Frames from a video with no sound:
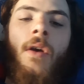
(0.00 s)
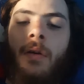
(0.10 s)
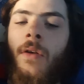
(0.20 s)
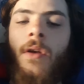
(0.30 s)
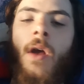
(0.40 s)

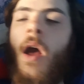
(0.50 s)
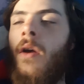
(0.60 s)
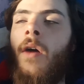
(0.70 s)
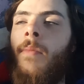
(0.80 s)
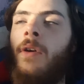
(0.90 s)
I
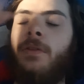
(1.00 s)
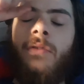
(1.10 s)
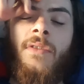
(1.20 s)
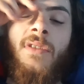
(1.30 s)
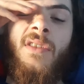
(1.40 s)
can't be asked.
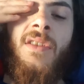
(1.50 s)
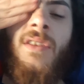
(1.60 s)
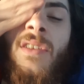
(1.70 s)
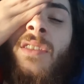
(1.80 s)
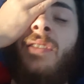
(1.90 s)

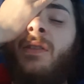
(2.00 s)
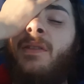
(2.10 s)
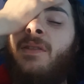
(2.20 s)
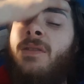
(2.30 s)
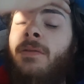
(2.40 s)

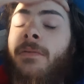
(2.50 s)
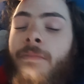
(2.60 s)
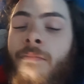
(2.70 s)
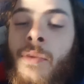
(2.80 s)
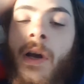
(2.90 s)

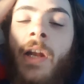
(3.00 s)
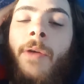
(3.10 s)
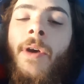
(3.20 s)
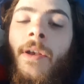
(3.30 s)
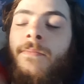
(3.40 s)
But
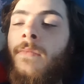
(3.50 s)
anyway,